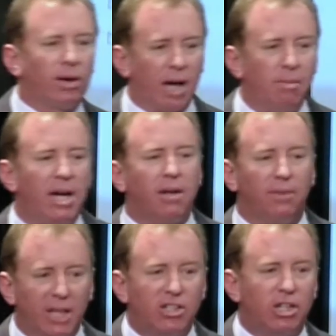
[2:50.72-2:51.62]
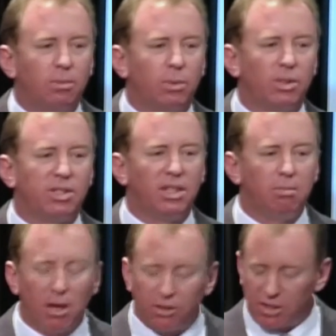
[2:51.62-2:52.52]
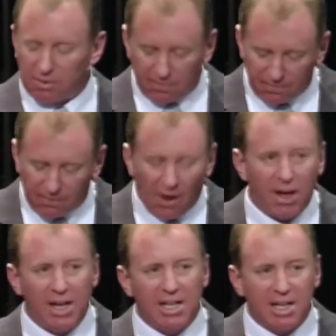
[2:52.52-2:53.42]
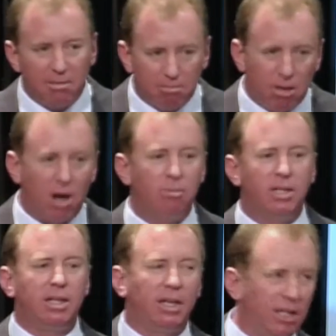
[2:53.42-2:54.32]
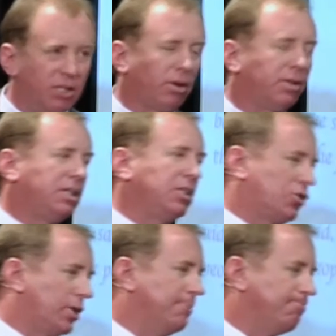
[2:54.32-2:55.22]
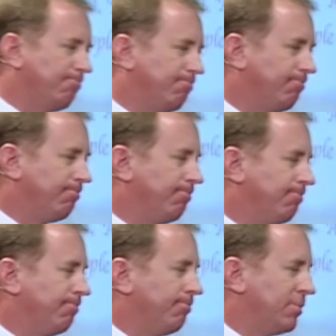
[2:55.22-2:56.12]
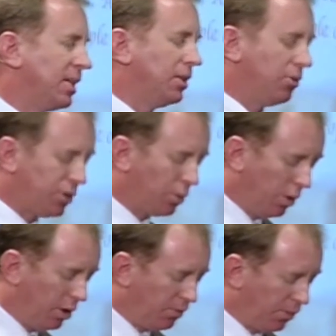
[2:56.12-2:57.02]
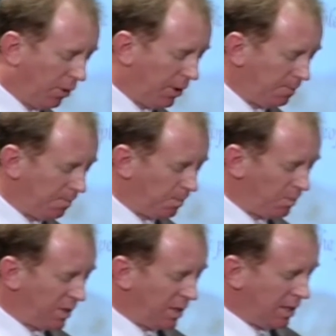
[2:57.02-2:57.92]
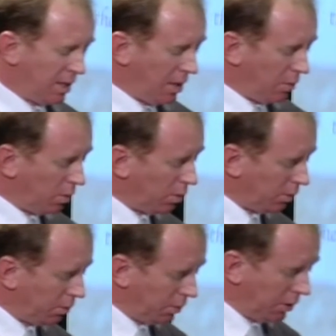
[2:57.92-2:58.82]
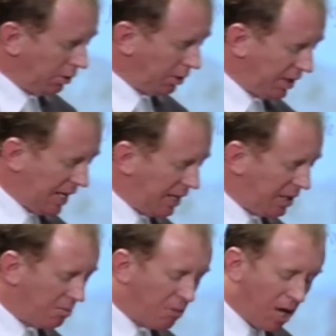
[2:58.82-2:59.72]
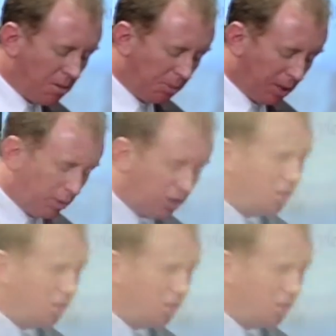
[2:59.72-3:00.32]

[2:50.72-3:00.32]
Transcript: come out of Egypt was the most defining moment in Israel's history. There is a word for it. We'll, we'll look at that in a moment. But I want you